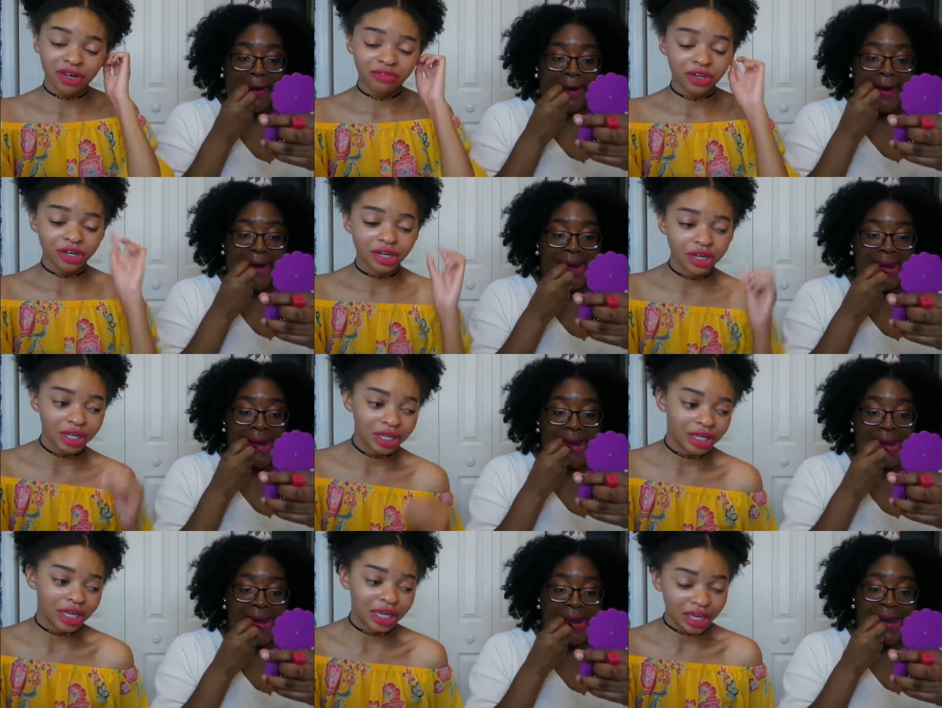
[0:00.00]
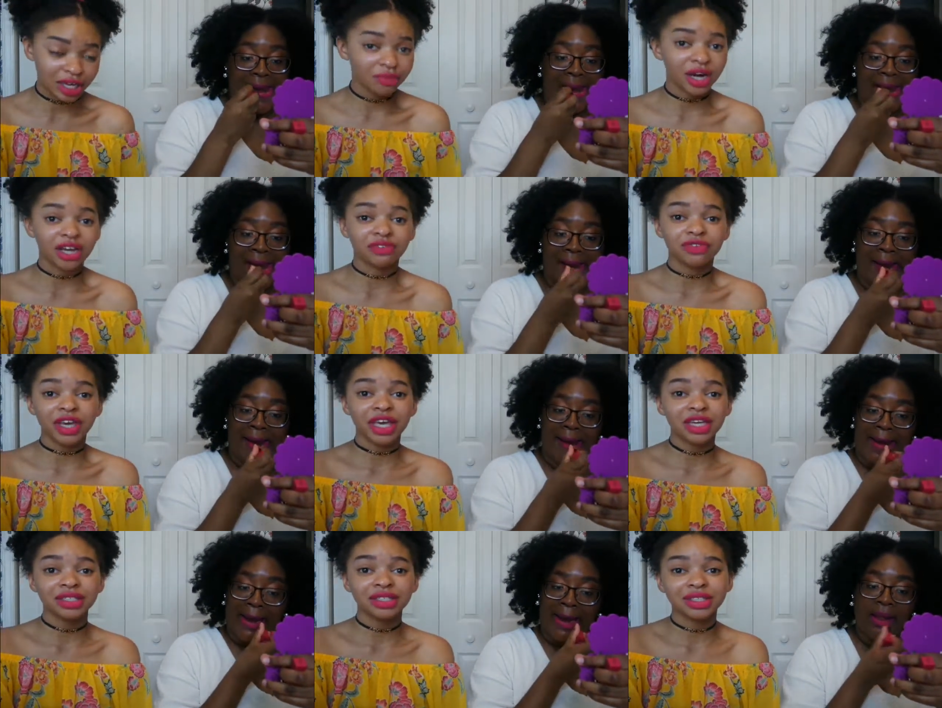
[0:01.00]
Speaker 1: but if you're in my
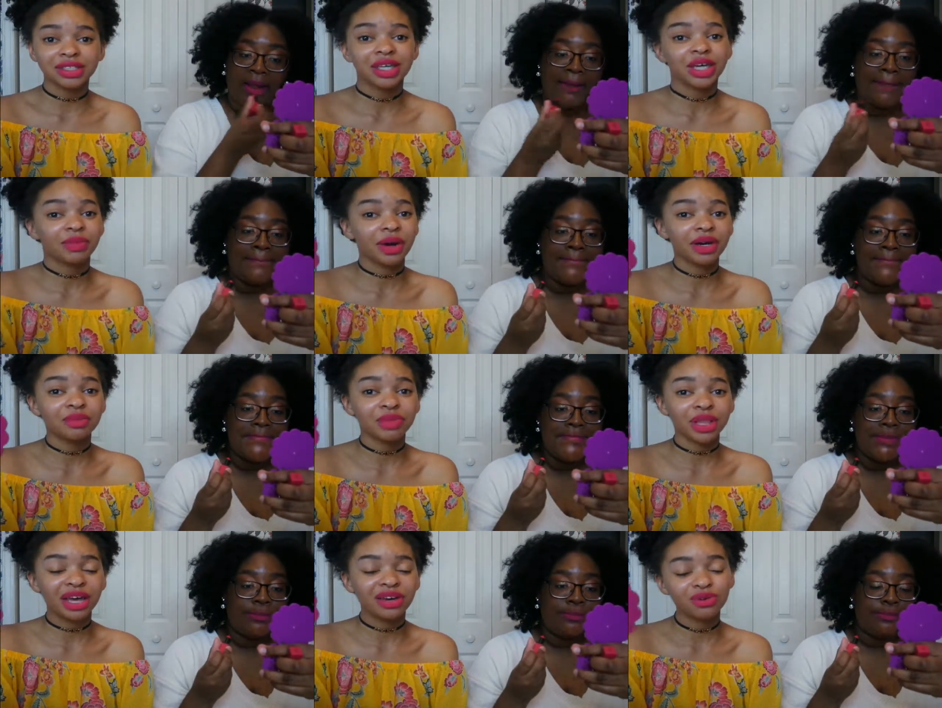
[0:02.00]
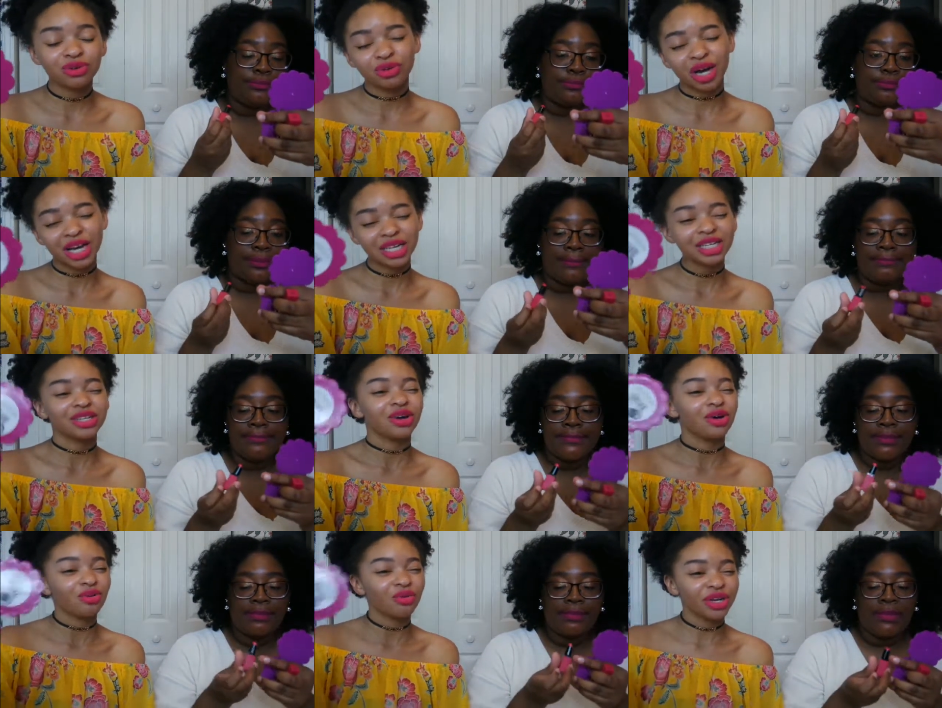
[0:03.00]
face... You're probably going to be like, ooh, honey,
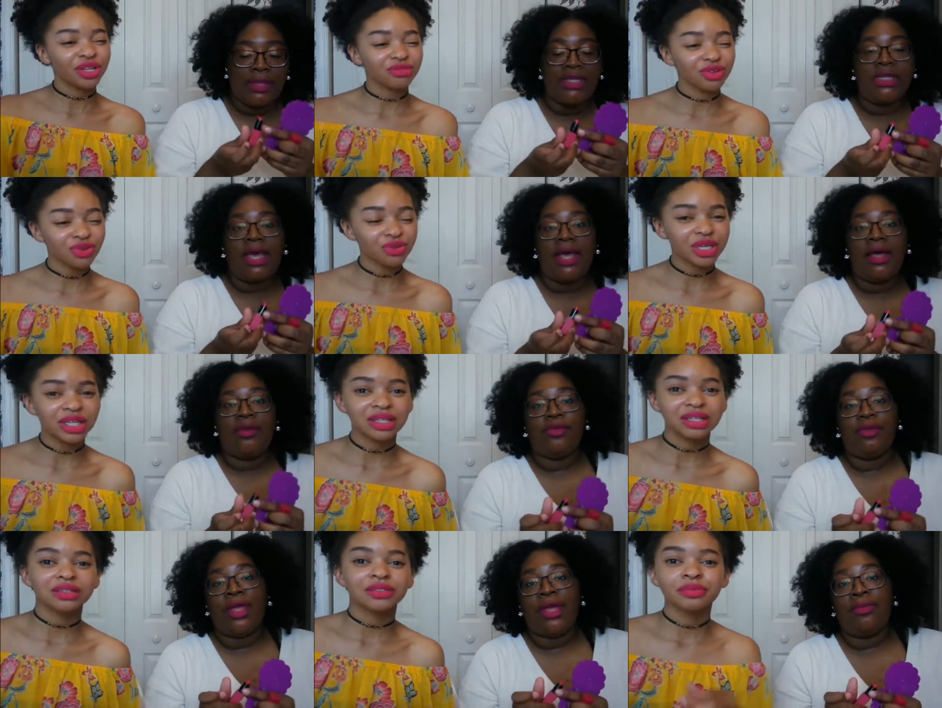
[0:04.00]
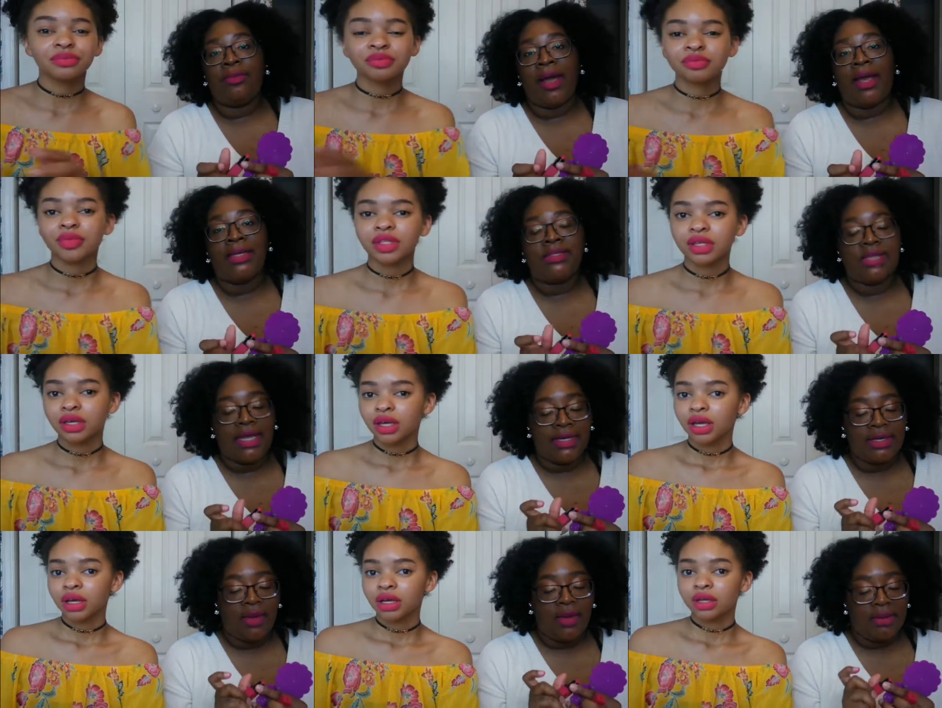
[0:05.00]
no, what are you
Speaker 2: doing? Yeah, if you're, like, right
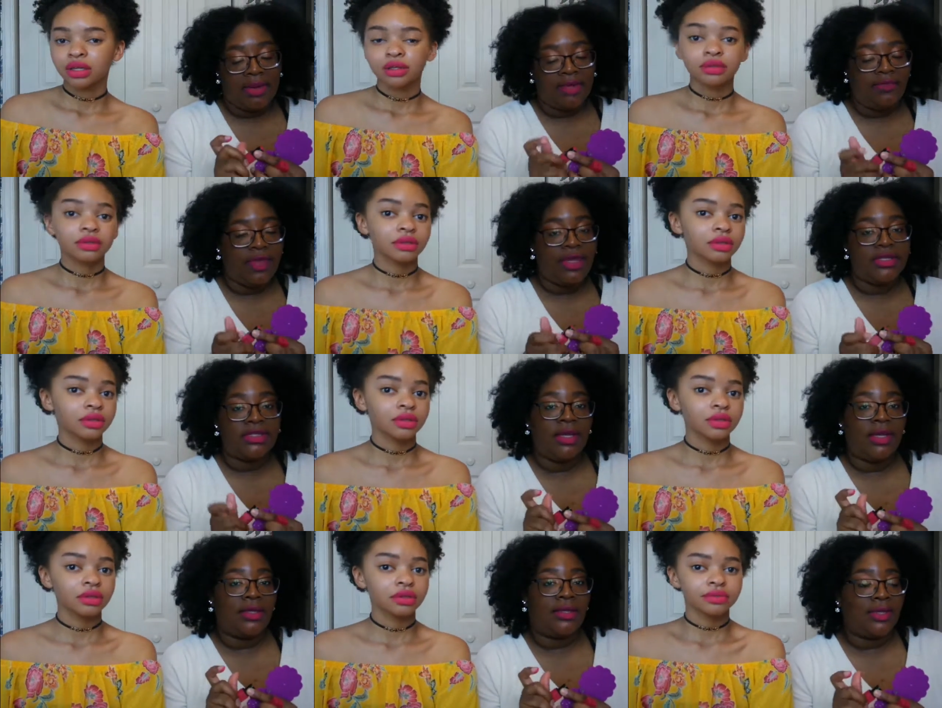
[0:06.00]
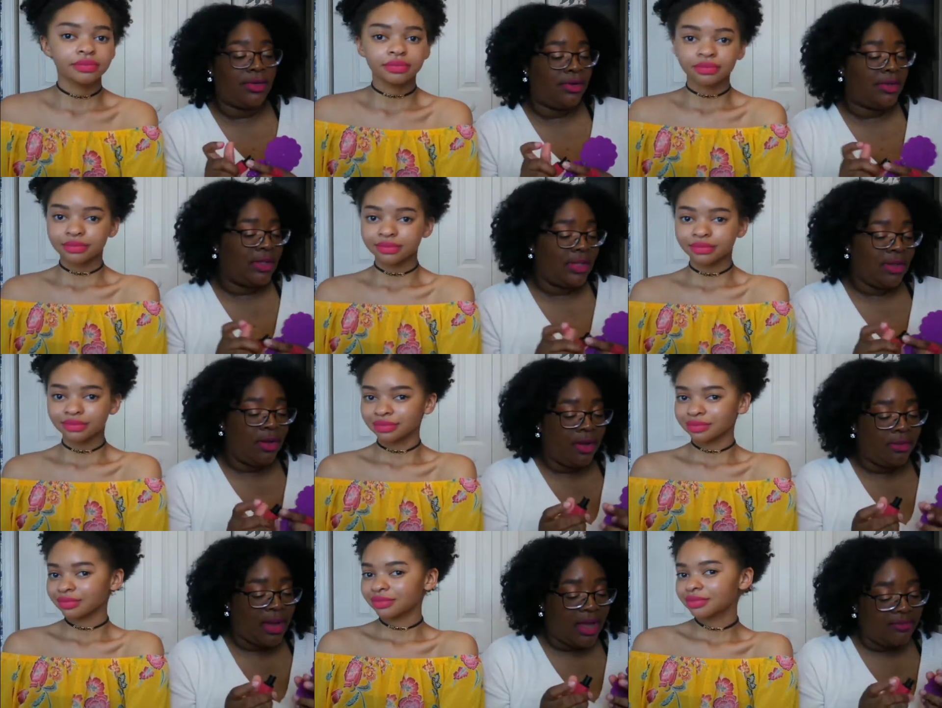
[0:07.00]
dead on my face, like, literally
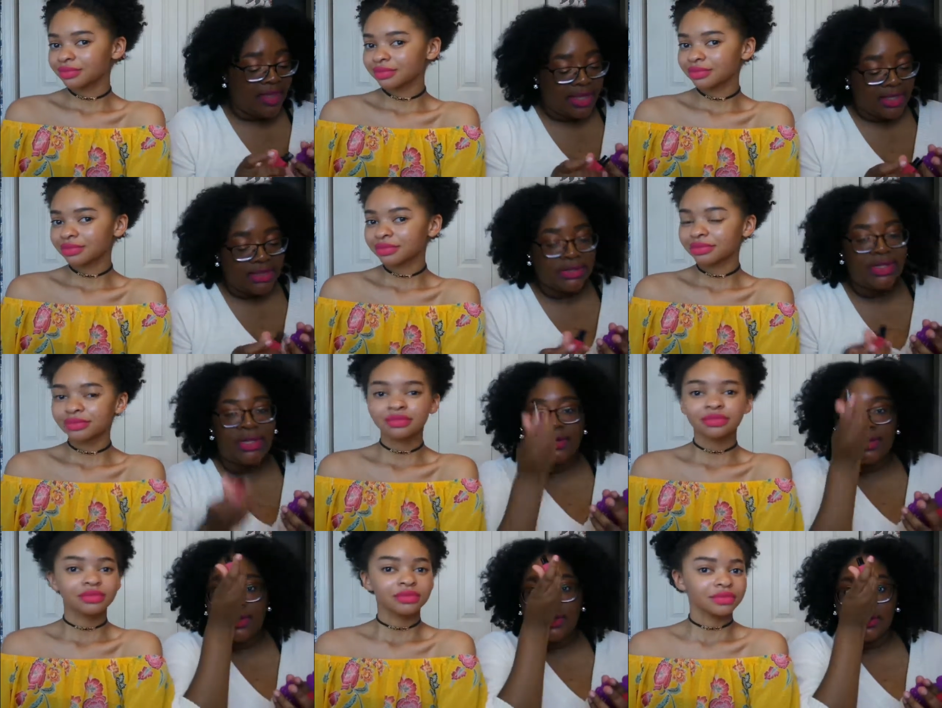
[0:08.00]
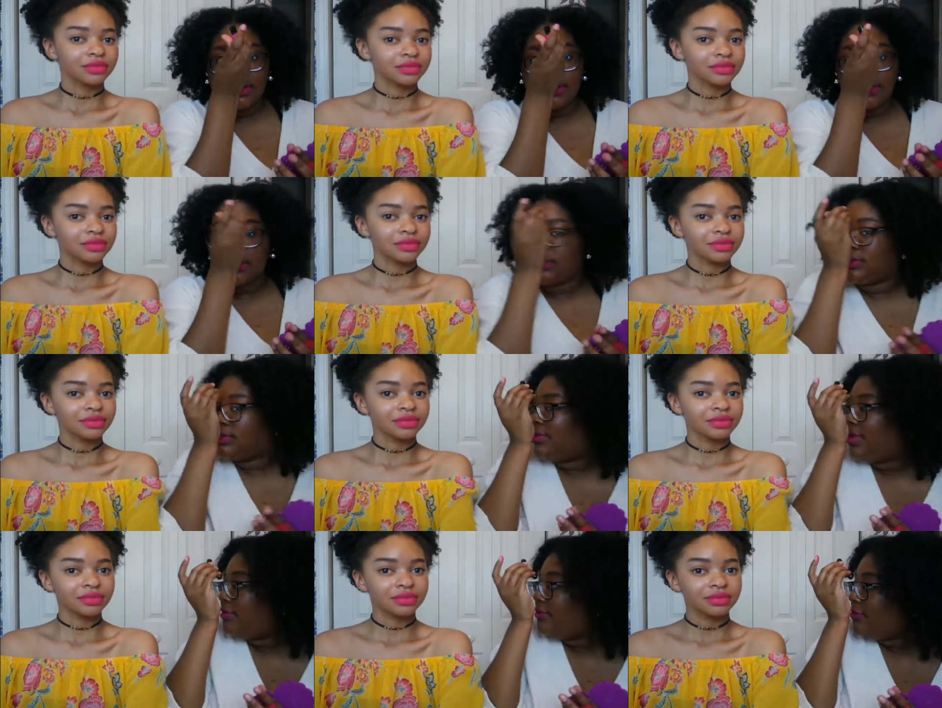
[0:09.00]
on my face, like, this close to my